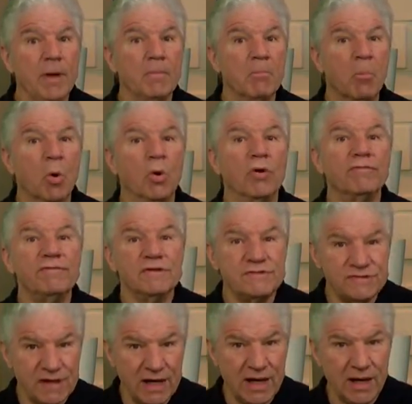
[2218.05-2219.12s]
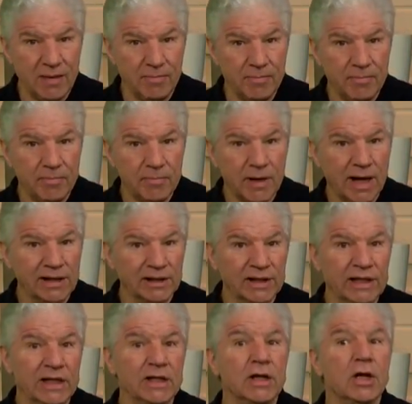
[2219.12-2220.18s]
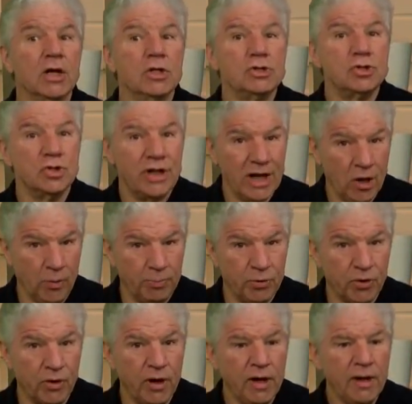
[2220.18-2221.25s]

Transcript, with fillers: More of the same, Eileen, should help her.